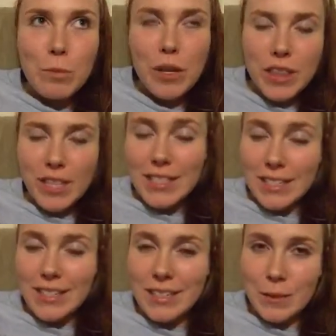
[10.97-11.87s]
put things
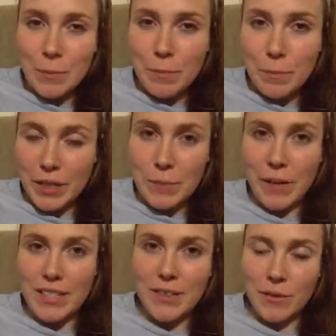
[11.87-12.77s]
into
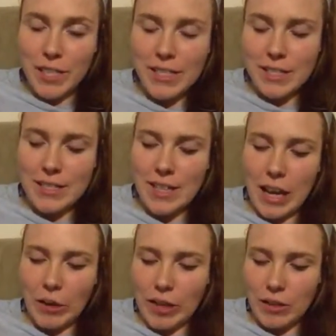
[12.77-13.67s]
perspective when I sit
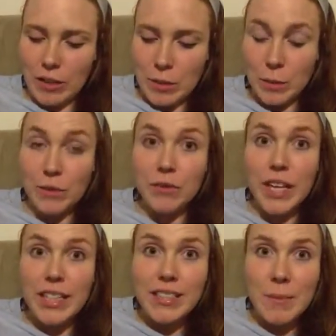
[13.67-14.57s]
down and just
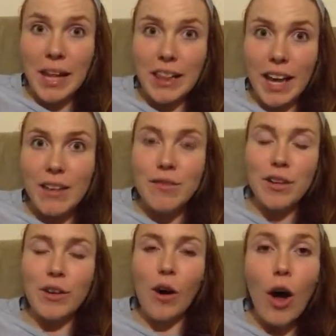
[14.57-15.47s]
reflect on my life
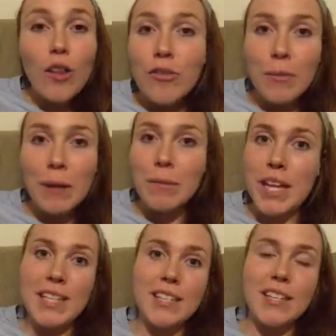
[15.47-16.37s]
and all of my
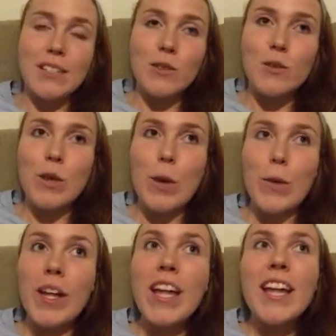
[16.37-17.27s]
blessings. So,
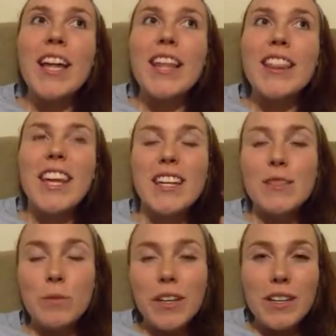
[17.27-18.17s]
that
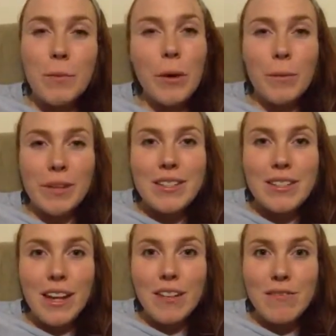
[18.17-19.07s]
is really the purpose
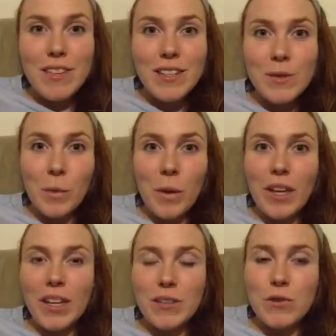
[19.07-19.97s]
of this
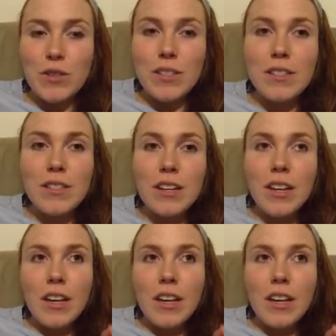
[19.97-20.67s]
week is just